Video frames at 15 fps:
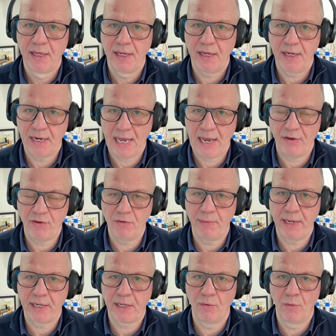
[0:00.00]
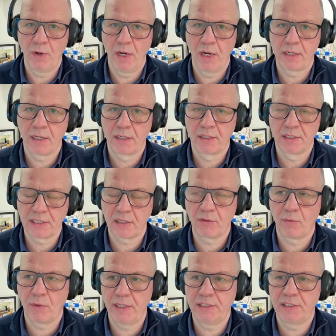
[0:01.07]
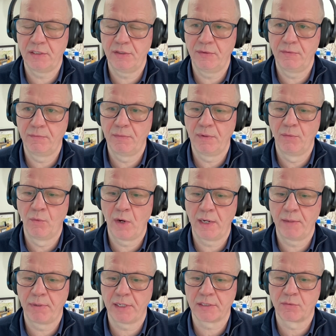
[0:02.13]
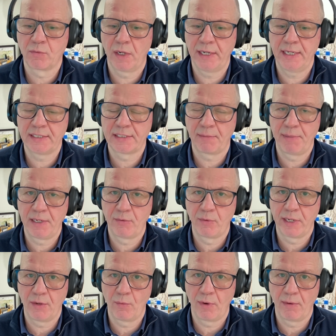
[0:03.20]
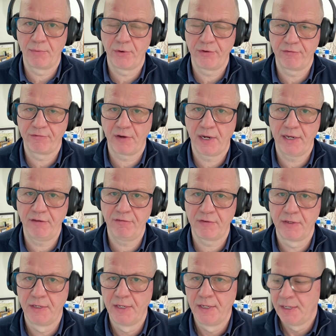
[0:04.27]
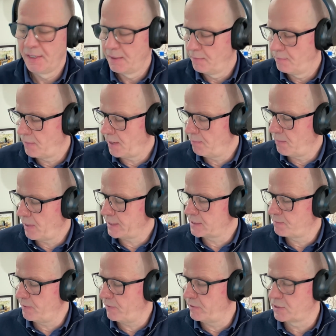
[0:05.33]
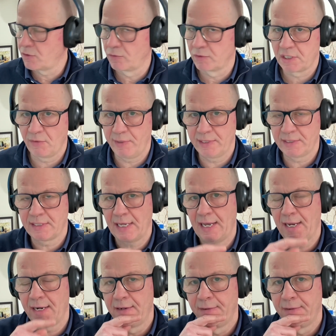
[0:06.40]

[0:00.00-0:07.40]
in how you make it work, because otherwise 1 + 1 ends up equaling 1.5. My experience also is that